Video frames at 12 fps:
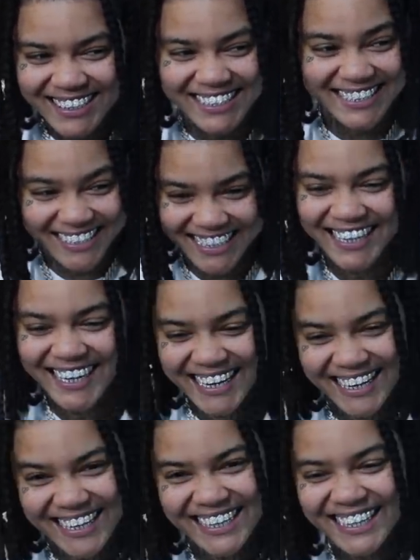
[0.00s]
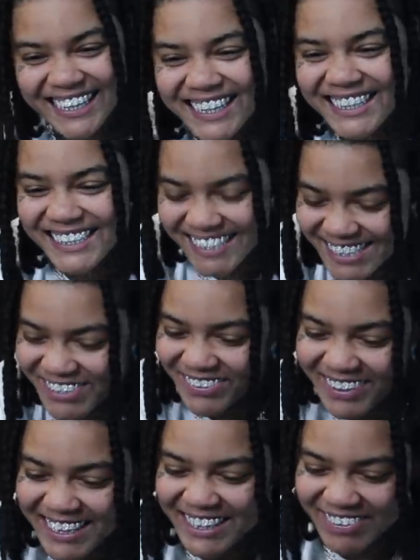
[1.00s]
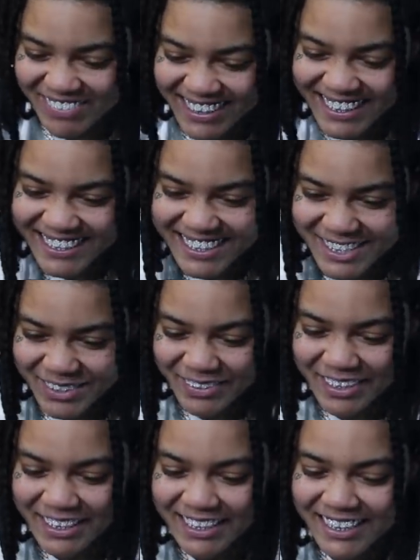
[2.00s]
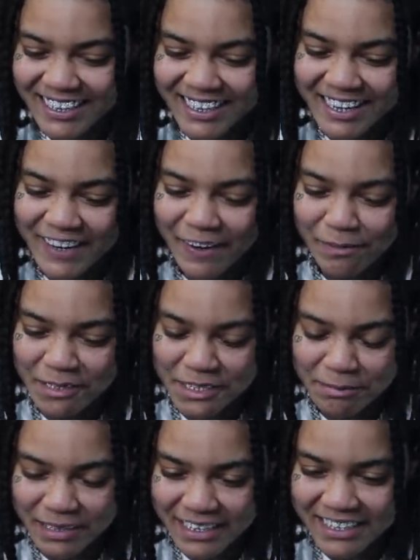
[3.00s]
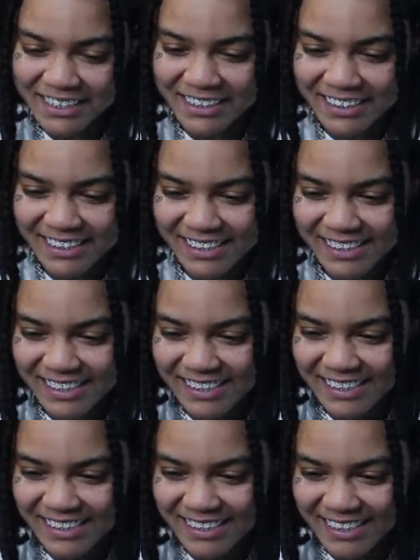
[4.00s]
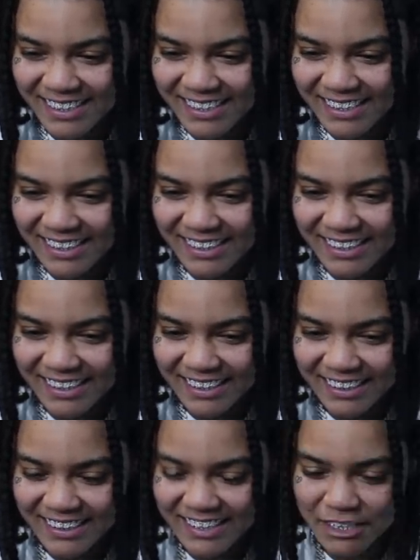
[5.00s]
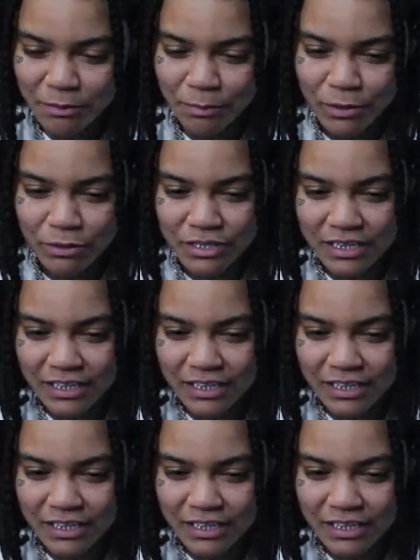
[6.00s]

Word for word: yeah, just one, man, just one. Um, some liquor. All right. It some like music. a